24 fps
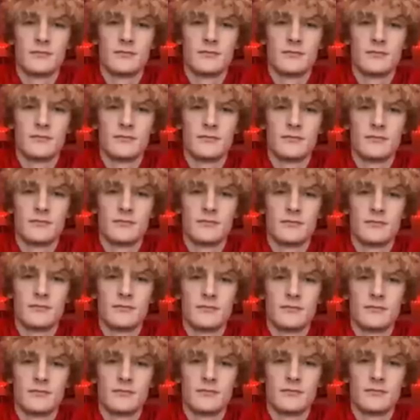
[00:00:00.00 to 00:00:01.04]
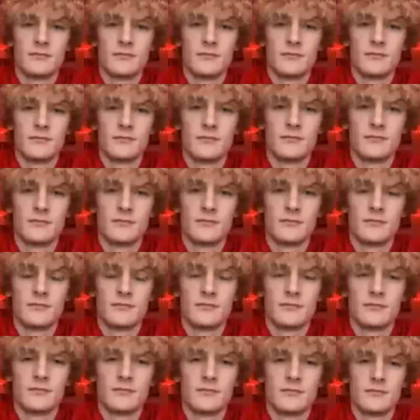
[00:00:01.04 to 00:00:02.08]

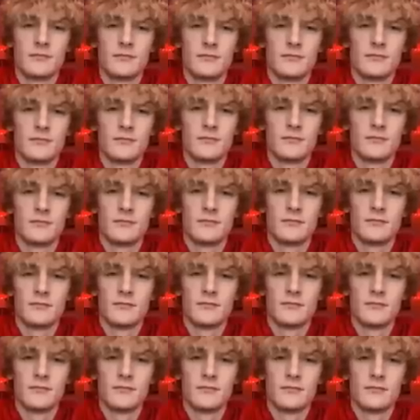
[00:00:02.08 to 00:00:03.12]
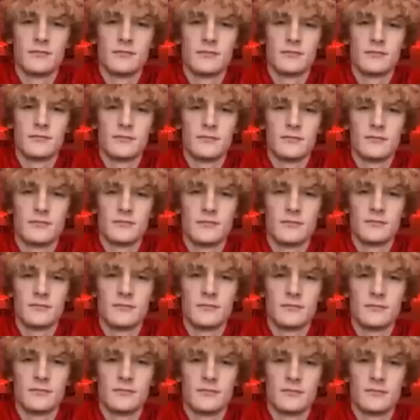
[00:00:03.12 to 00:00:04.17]

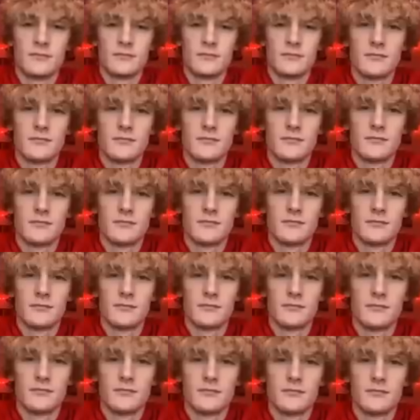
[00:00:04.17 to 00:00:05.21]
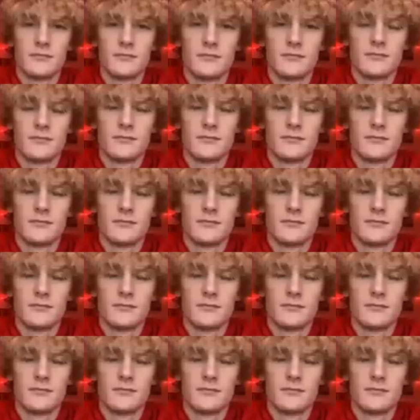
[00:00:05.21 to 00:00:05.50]
[no speech]